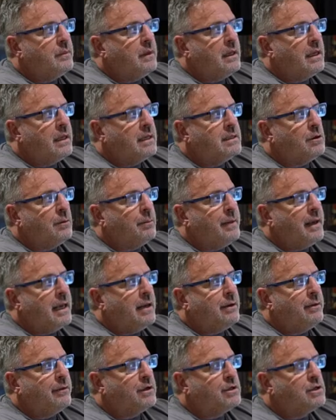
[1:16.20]
is up
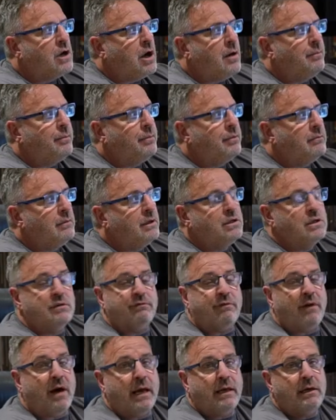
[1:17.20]
here at the top, which is
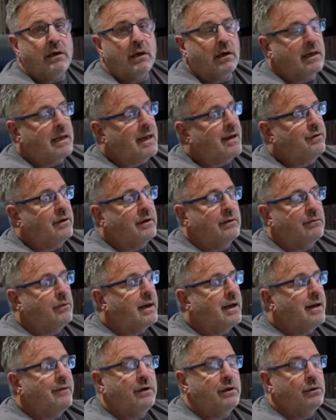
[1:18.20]
fine. You can have it
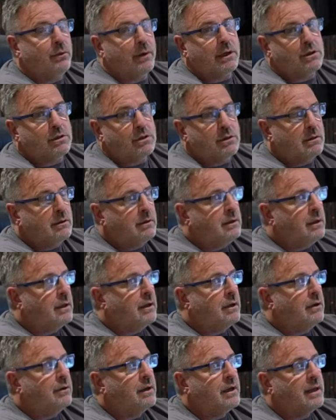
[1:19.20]
wherever you wish. You
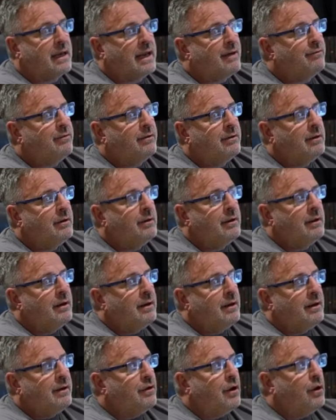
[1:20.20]
know, you can have
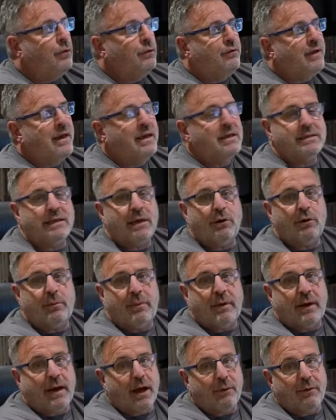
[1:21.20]
the whole thing set
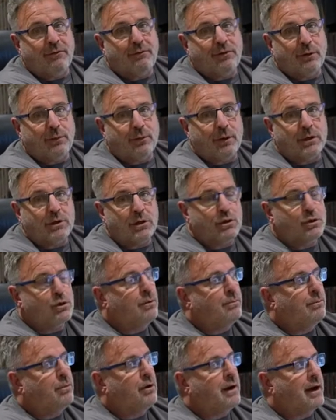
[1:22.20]
up however you wish. It's your
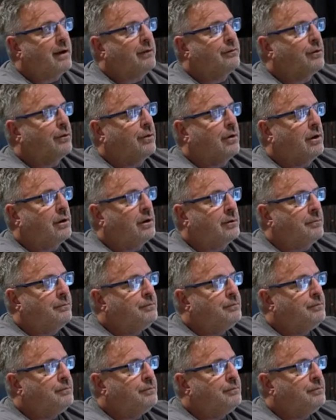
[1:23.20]
book after all.